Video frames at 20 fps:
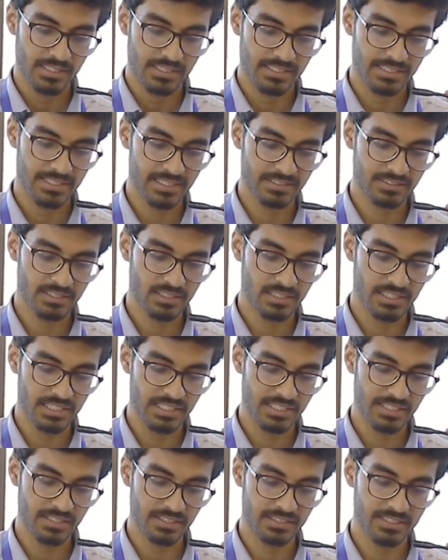He has
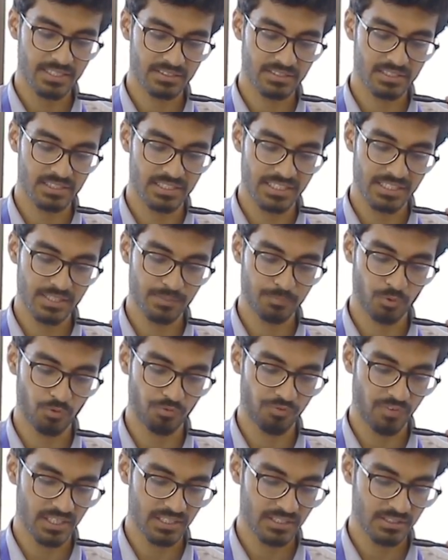a leading
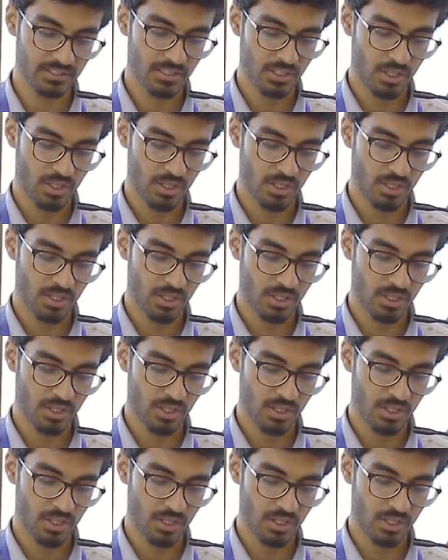profile